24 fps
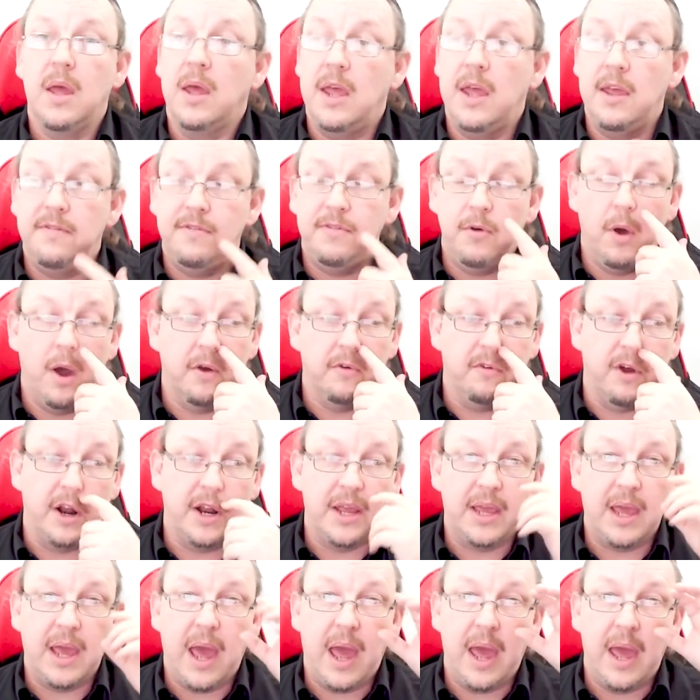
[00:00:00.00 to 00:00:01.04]
If you are
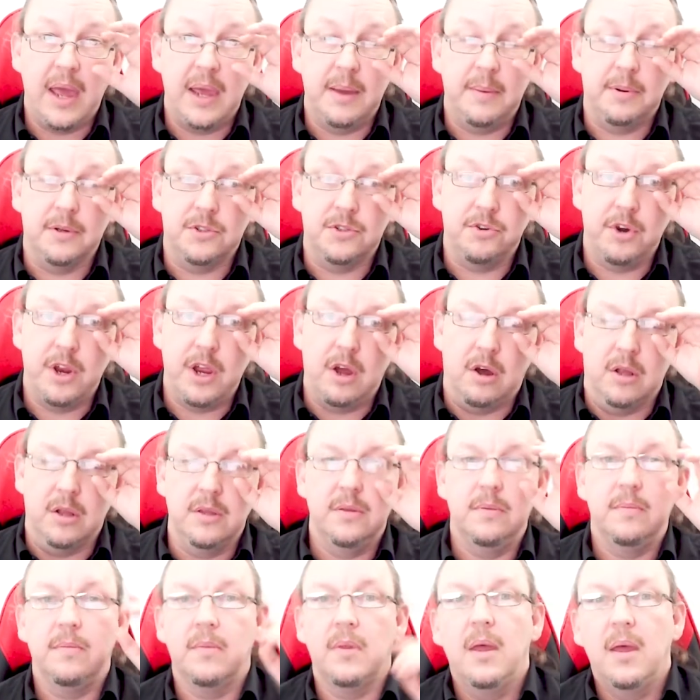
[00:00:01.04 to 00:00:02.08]
running a
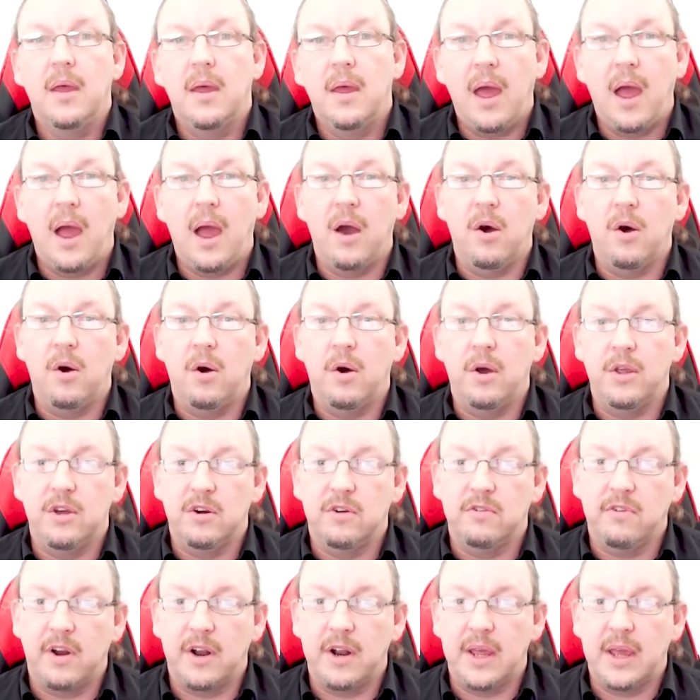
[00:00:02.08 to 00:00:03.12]
Patreon or
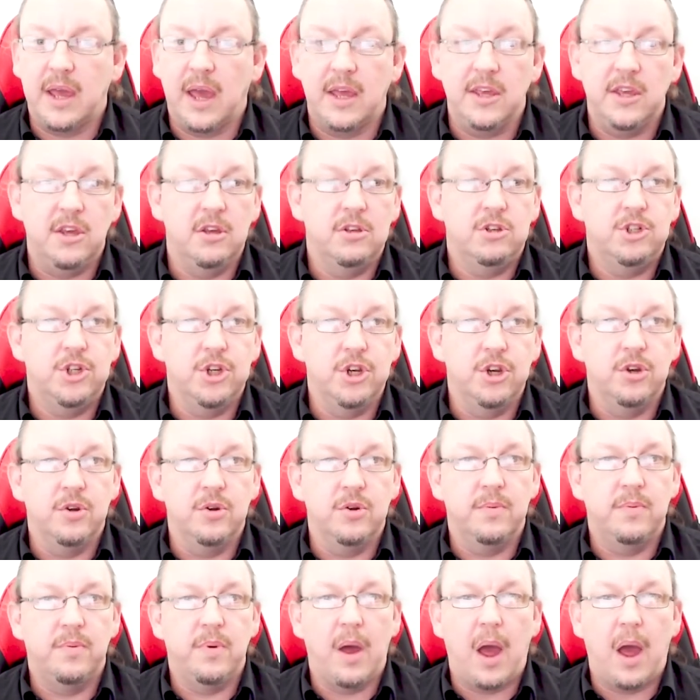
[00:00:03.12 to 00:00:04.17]
you're running a YouTube